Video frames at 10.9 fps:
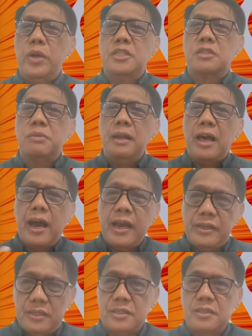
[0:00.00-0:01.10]
which
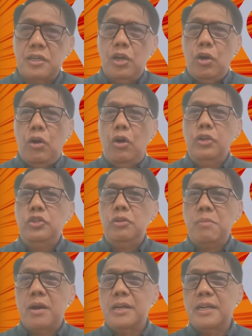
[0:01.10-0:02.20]
relies on
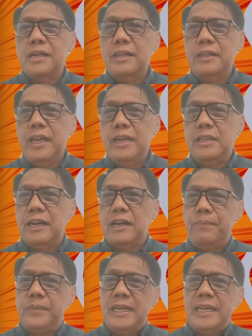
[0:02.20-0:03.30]
numerical
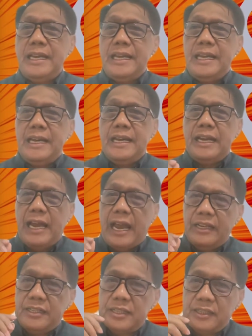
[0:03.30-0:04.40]
data
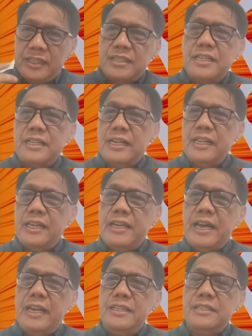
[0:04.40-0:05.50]
and statistical
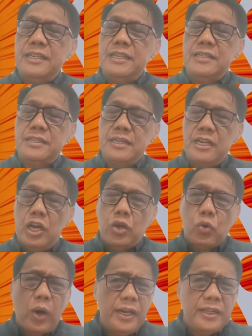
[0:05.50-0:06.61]
analysis,
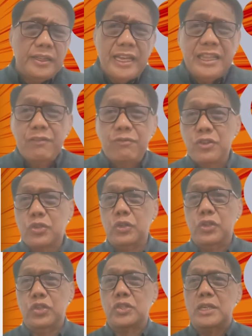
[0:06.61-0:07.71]
qualitative
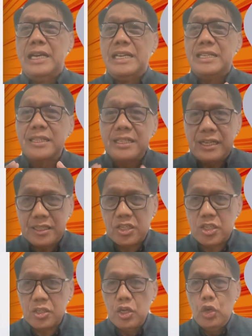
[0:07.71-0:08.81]
research
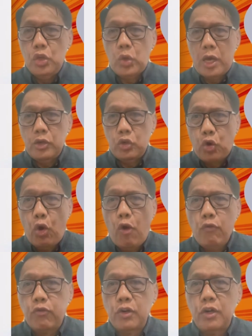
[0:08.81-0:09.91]
seeks to
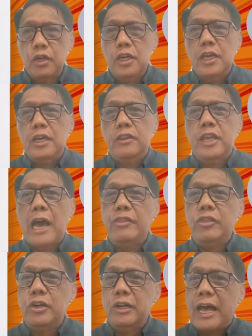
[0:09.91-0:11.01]
uncover the
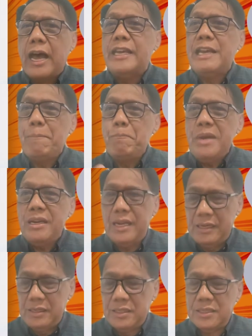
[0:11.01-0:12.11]
underlying
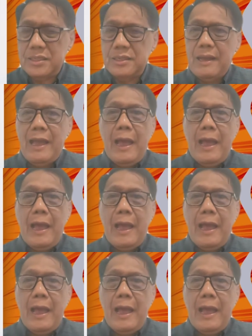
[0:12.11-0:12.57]
meanings,